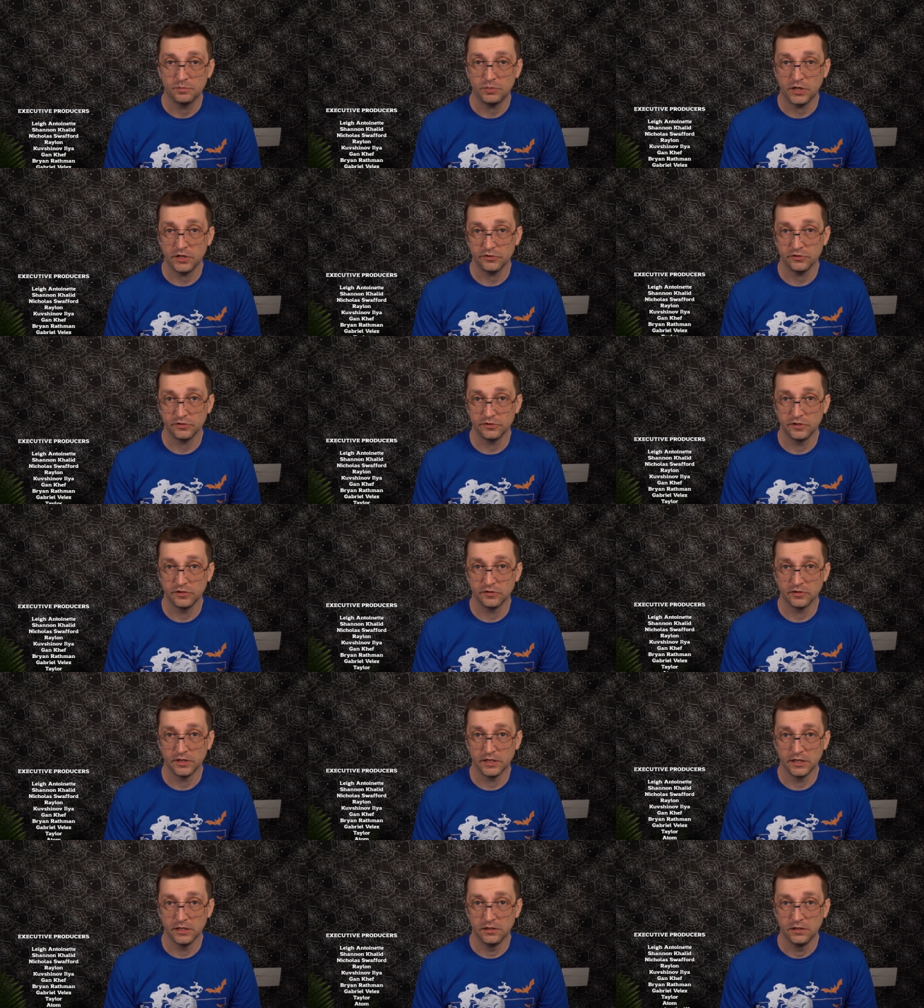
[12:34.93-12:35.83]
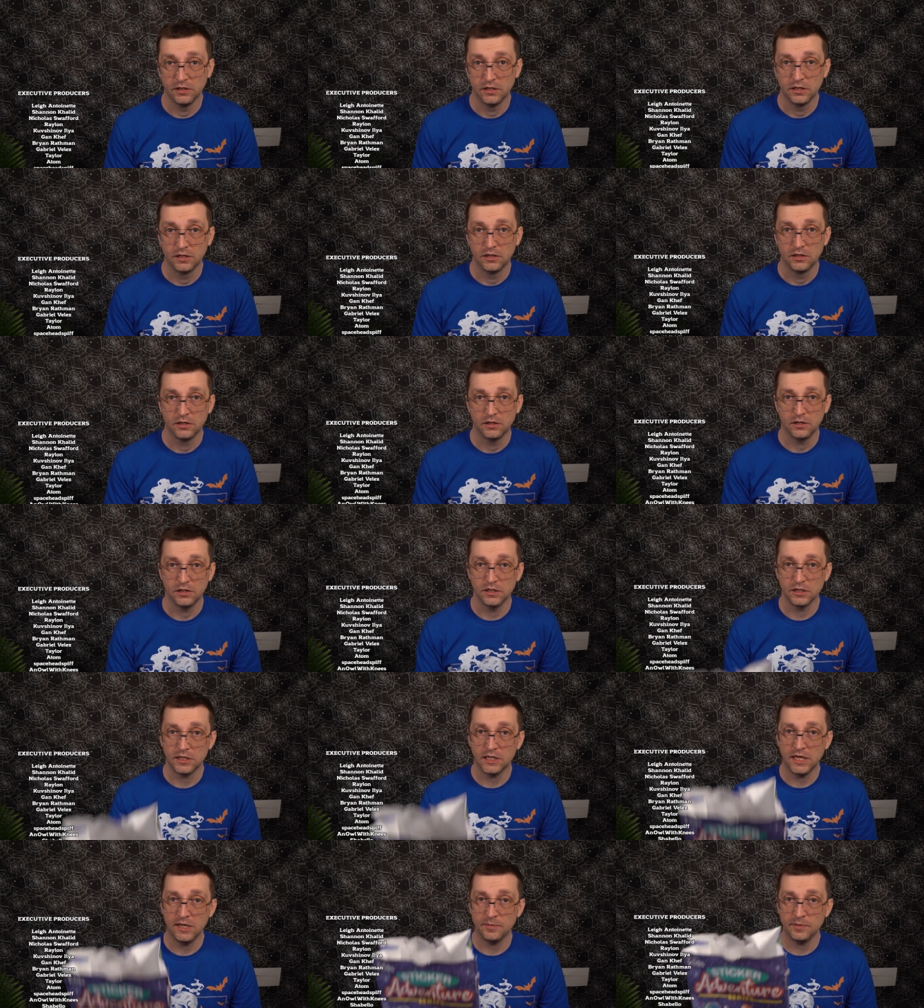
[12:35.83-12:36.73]
puzzle design. It
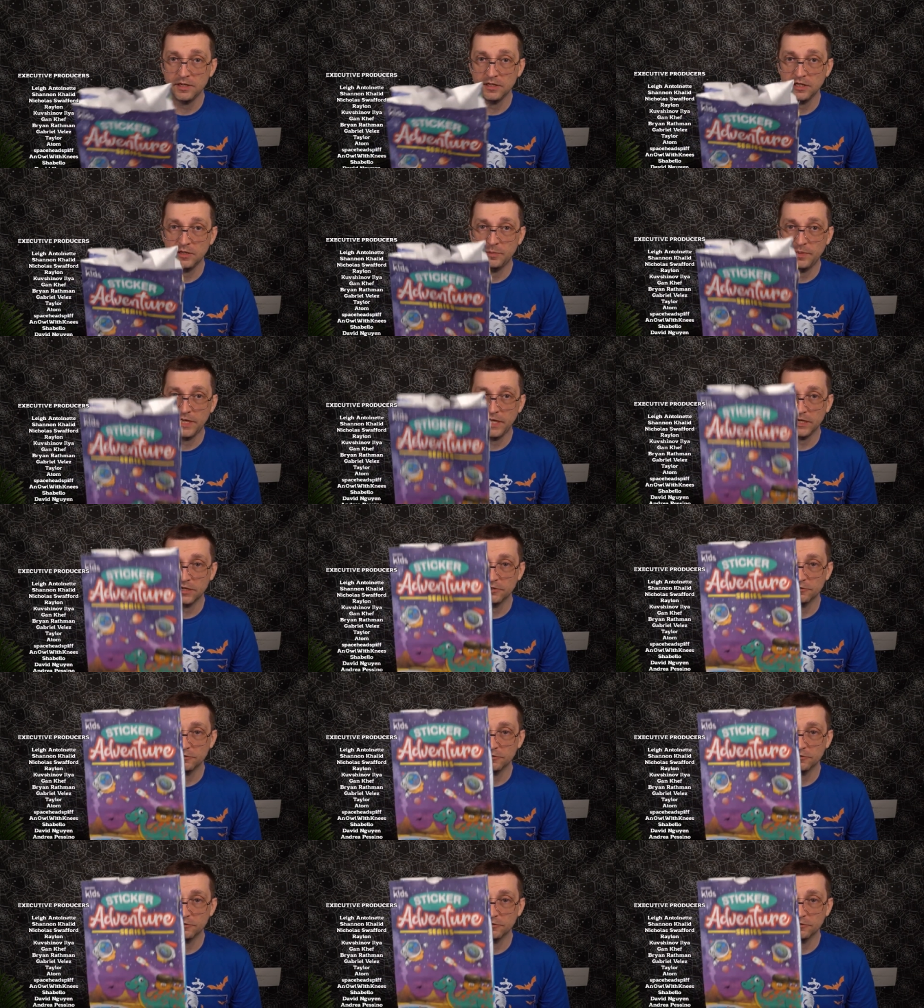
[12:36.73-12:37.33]
came on the back